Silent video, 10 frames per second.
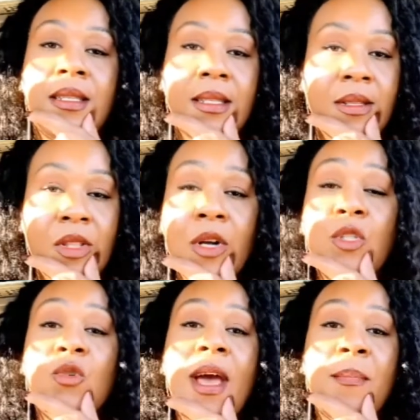
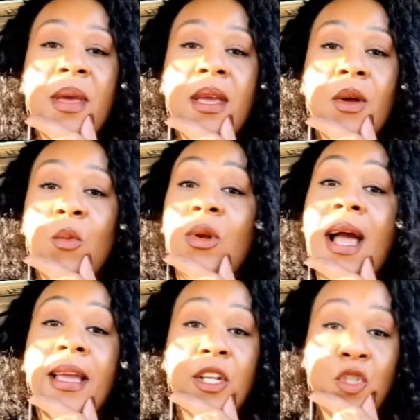Thirst trapping will
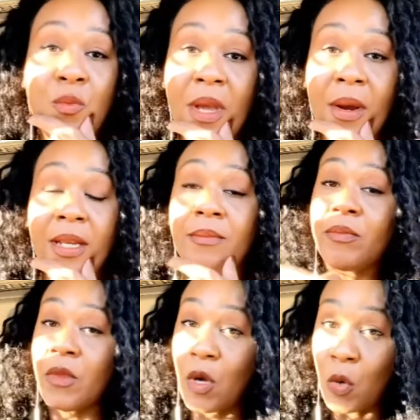not get you married.
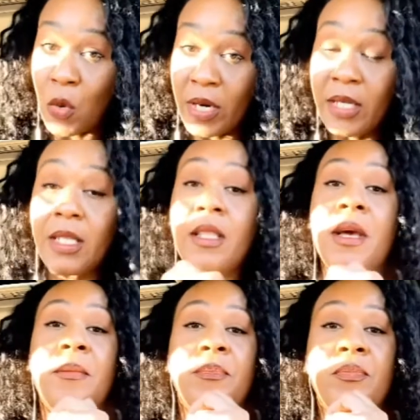According to
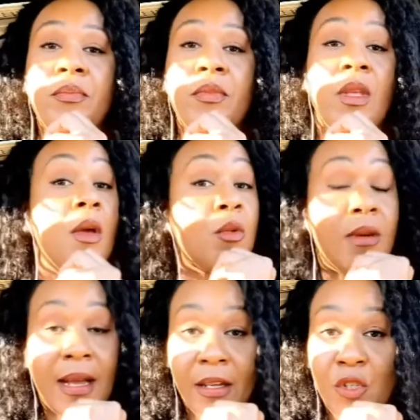them, it will
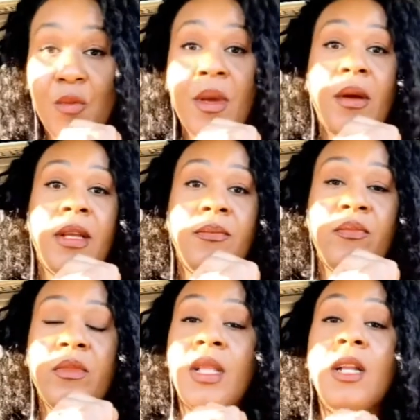not get you married.
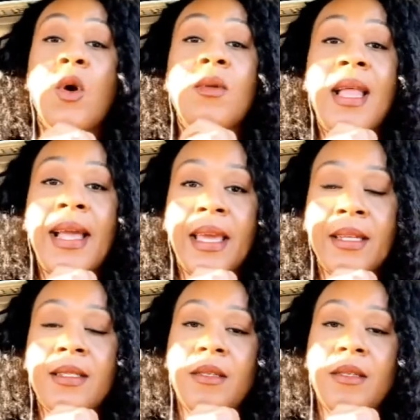They don't like it.